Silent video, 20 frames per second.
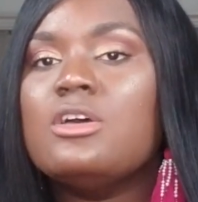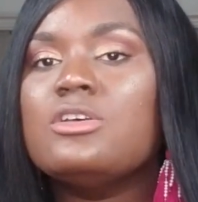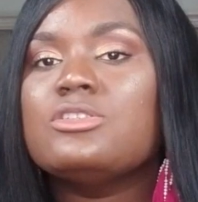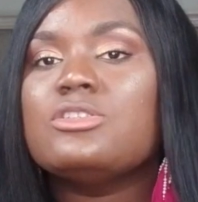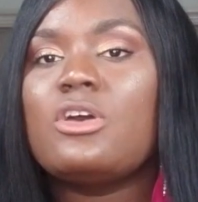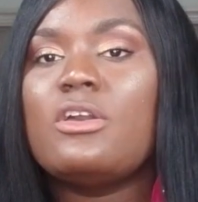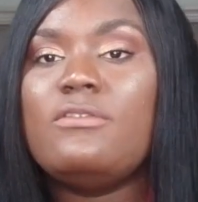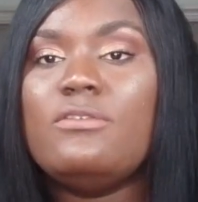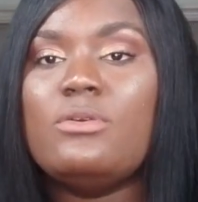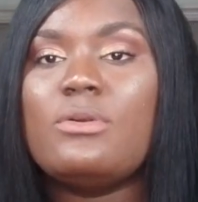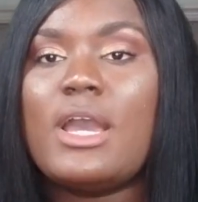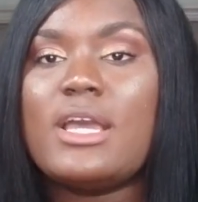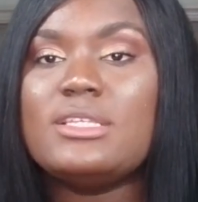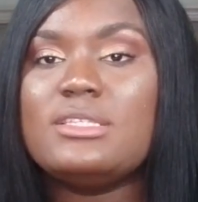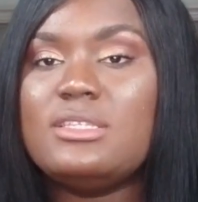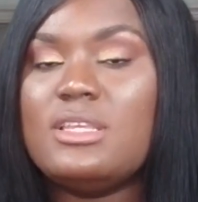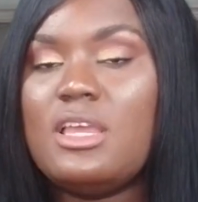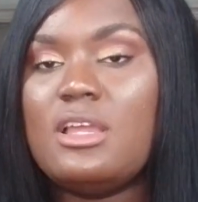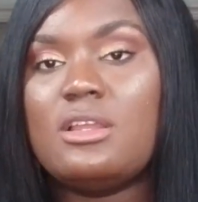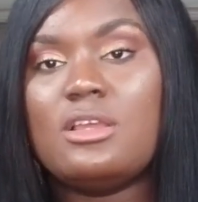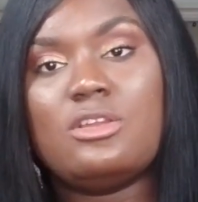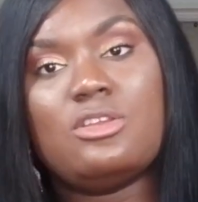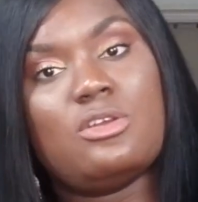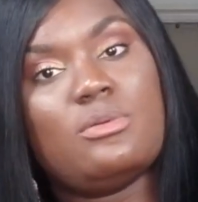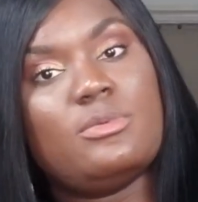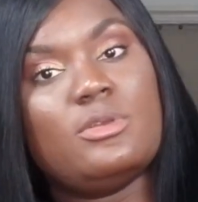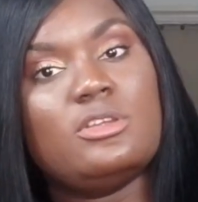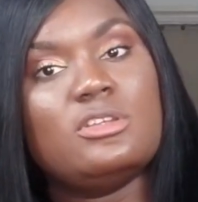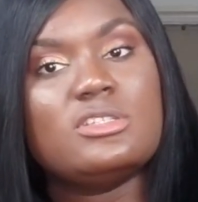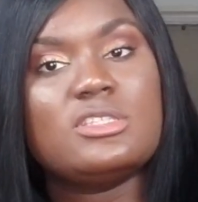So if you guys see it in
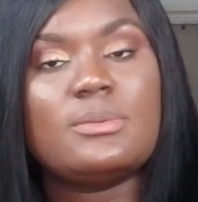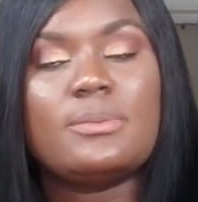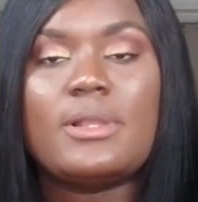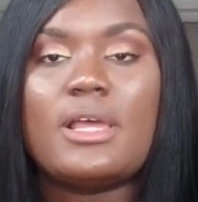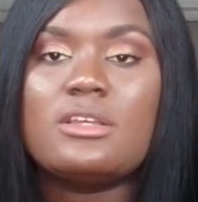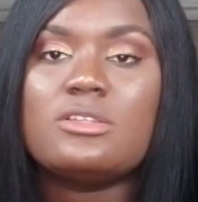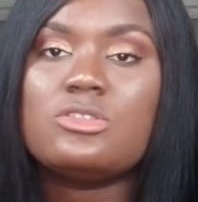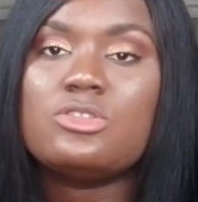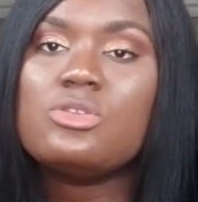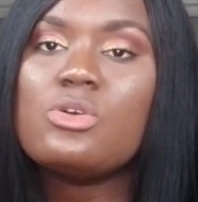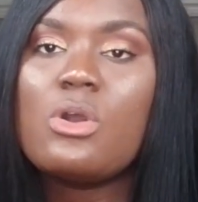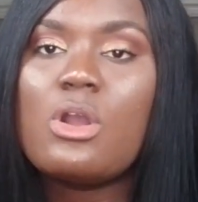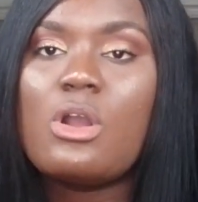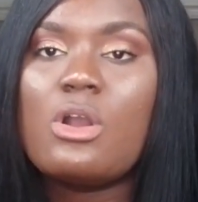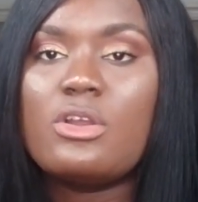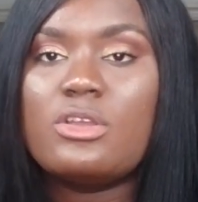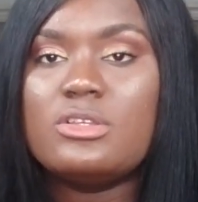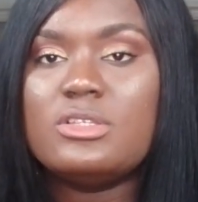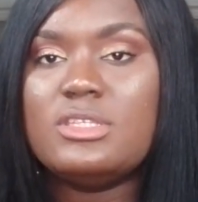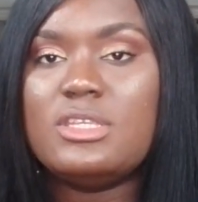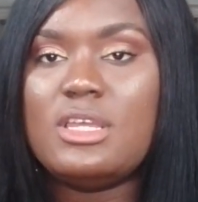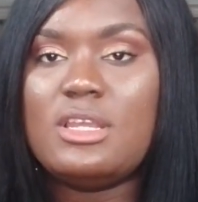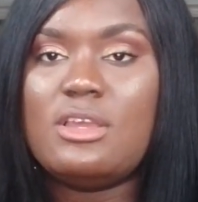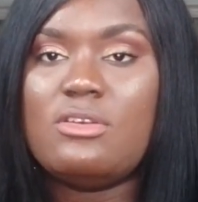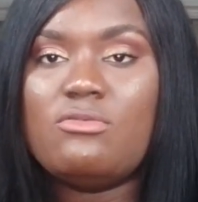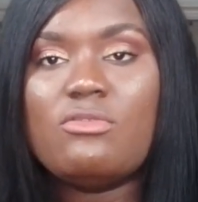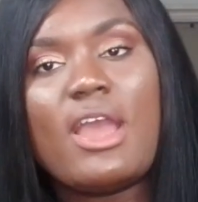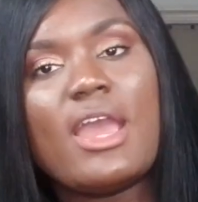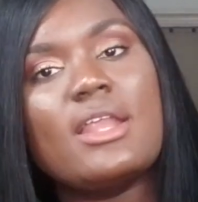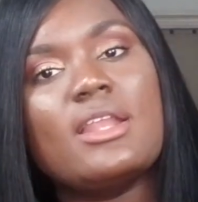your beauty supply store, or you see it
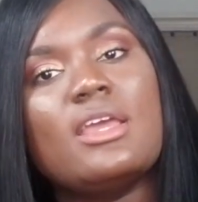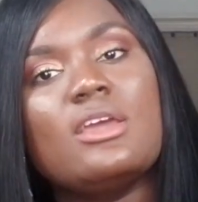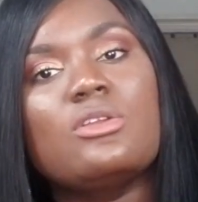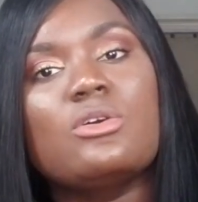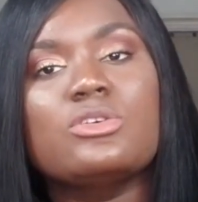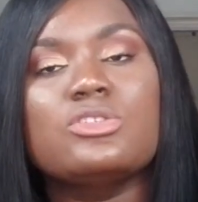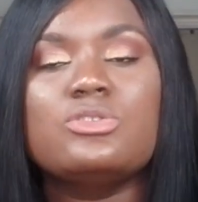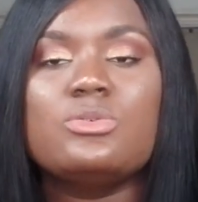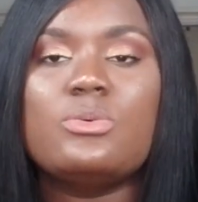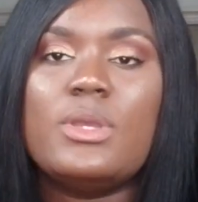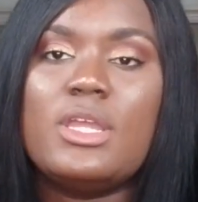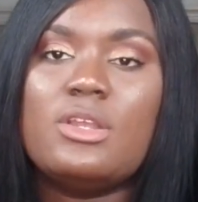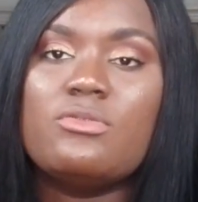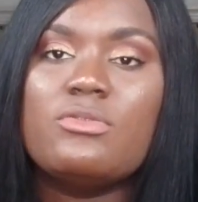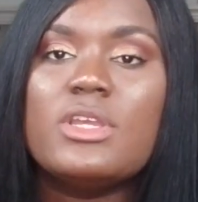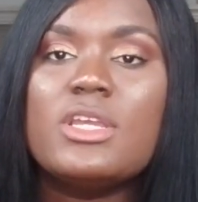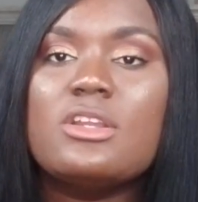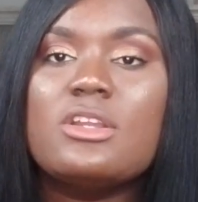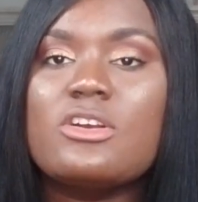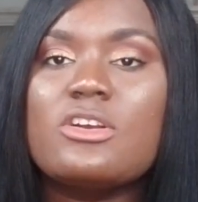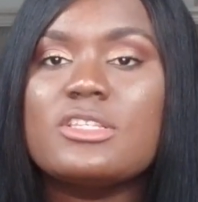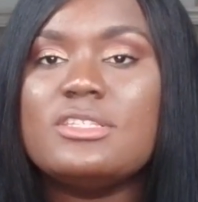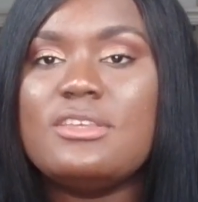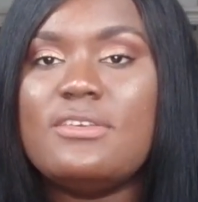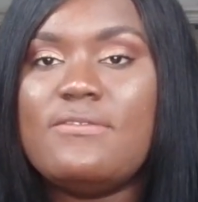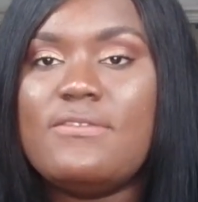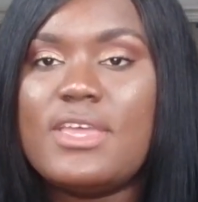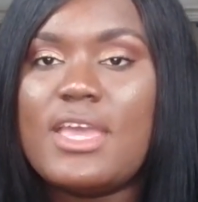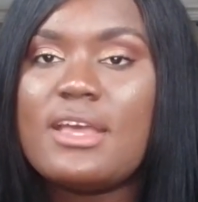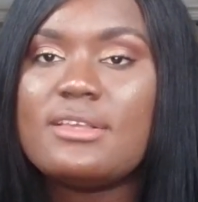in Rite Aid or Dewey and Reed or
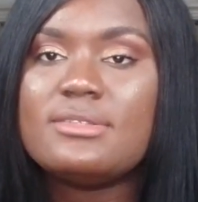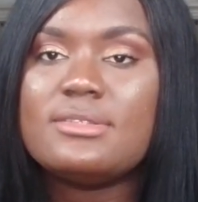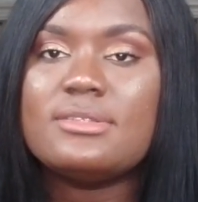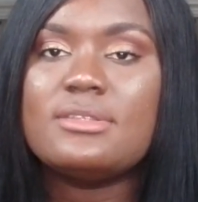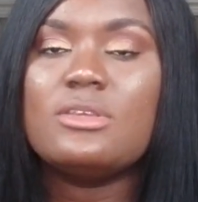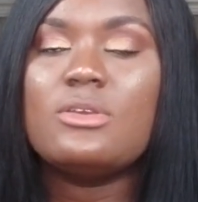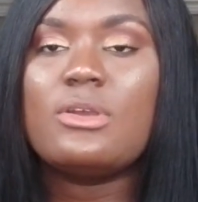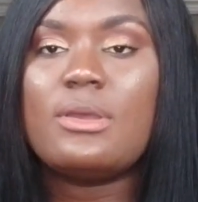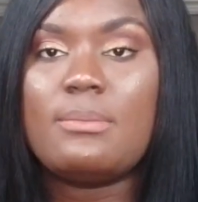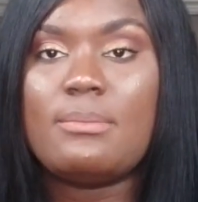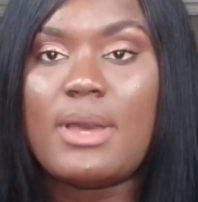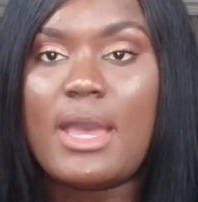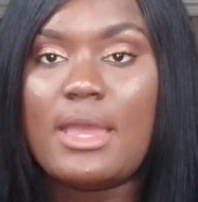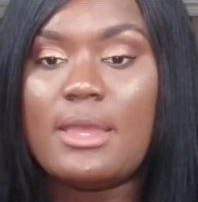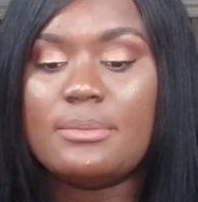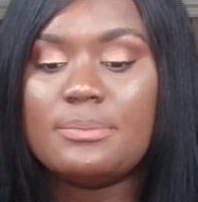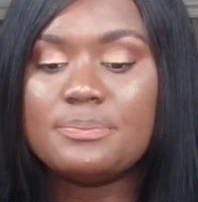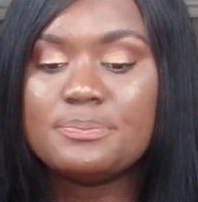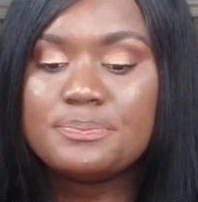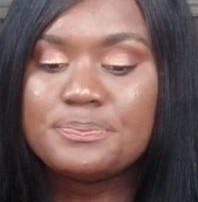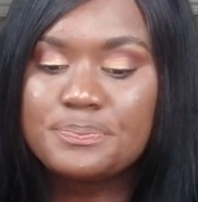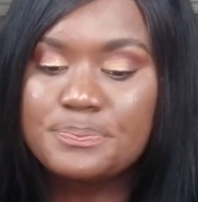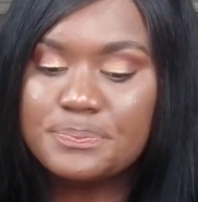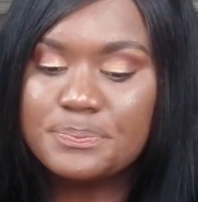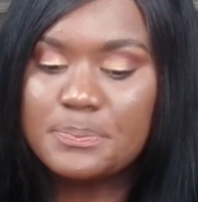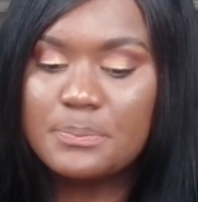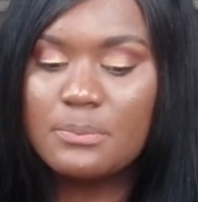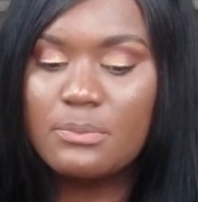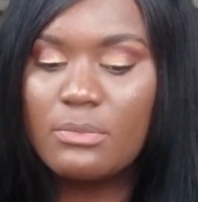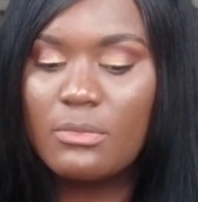CVS, you can buy
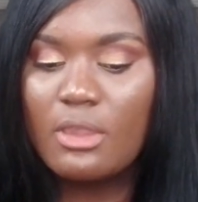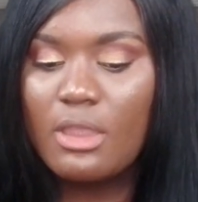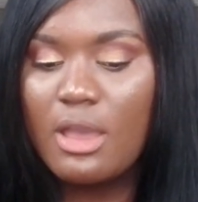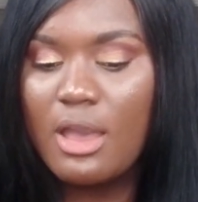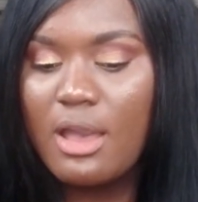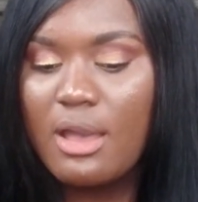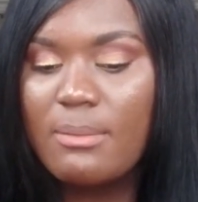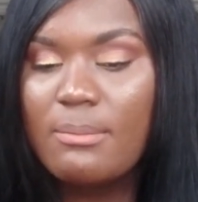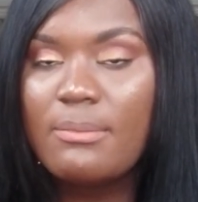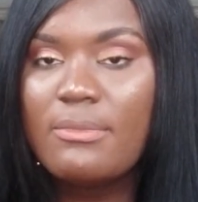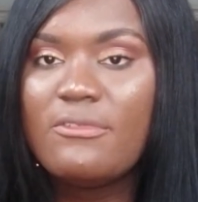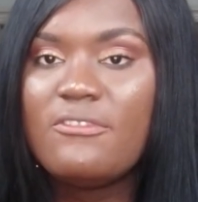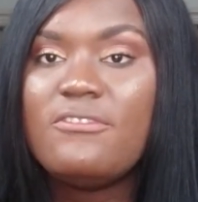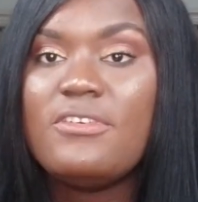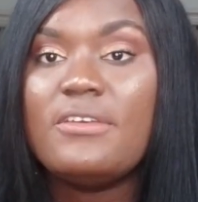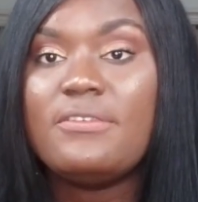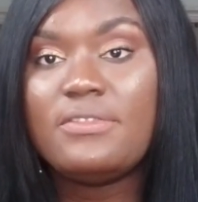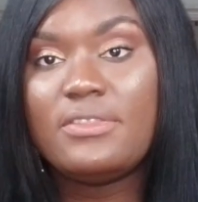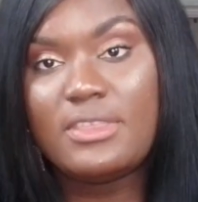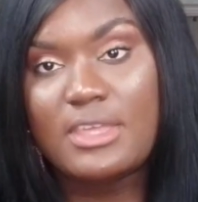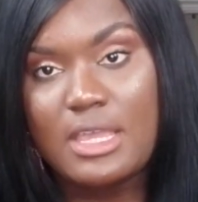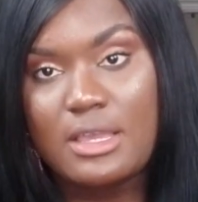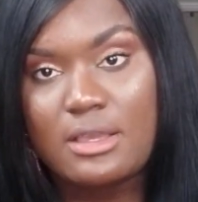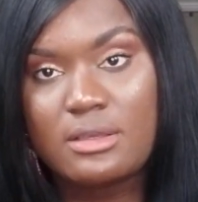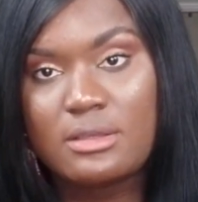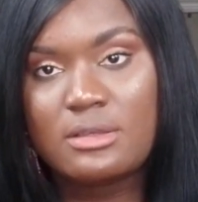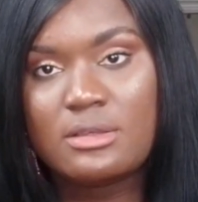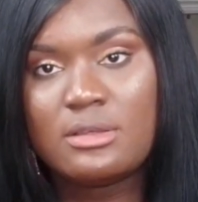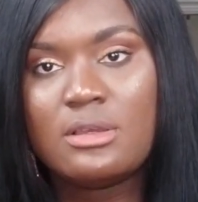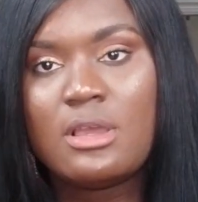it. Fifth thing,
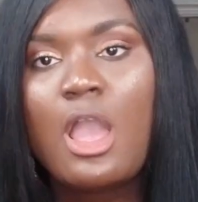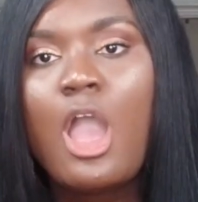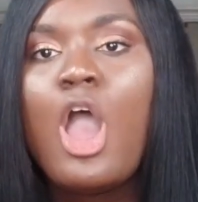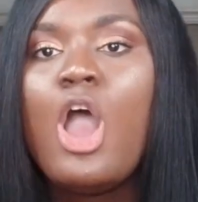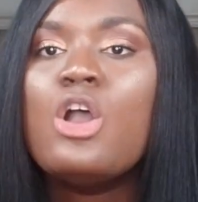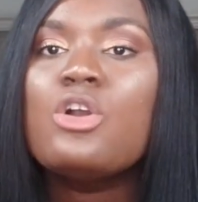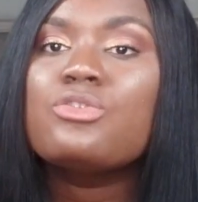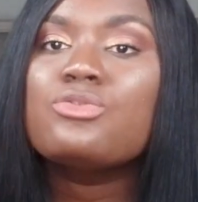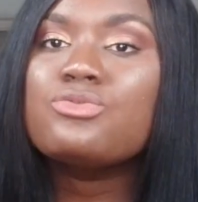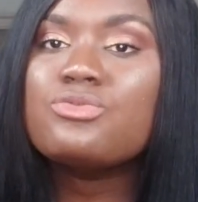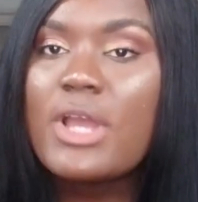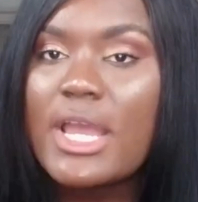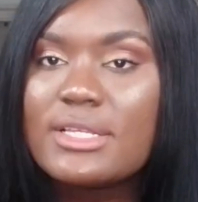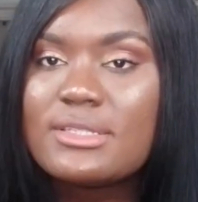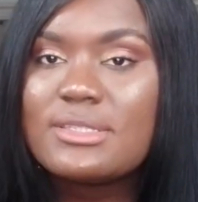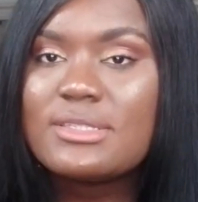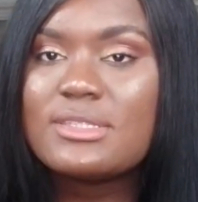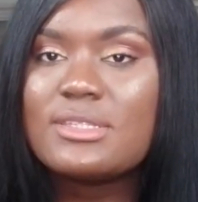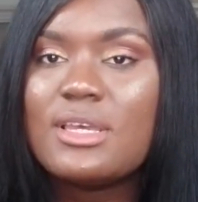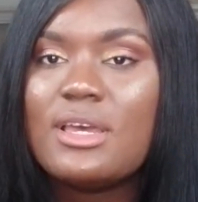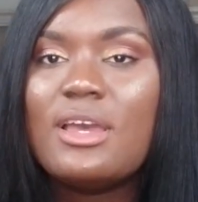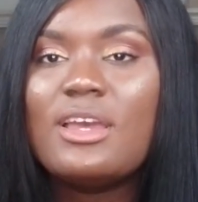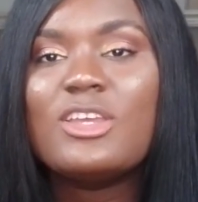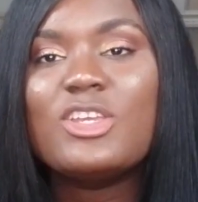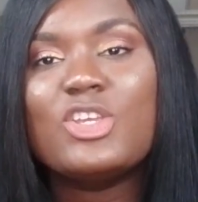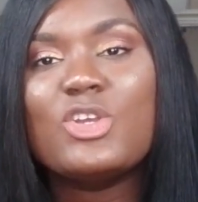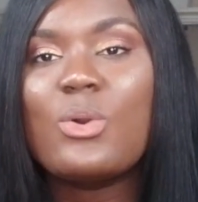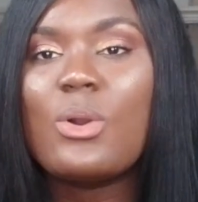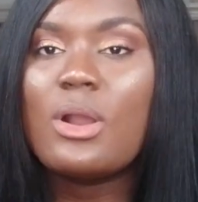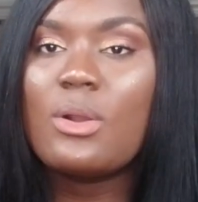rest
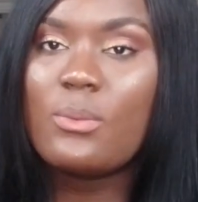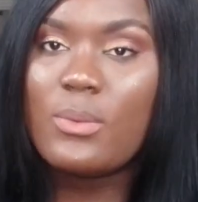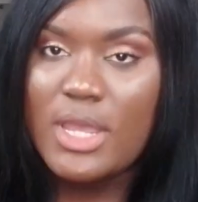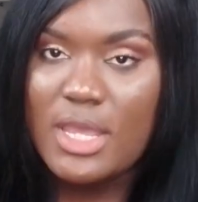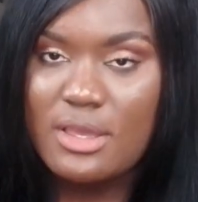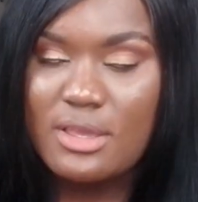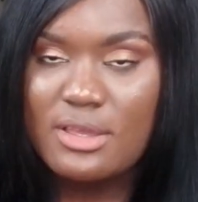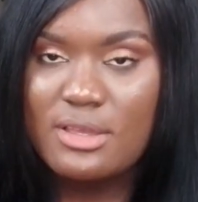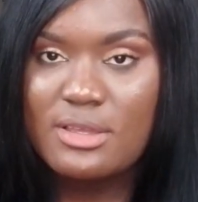your wig.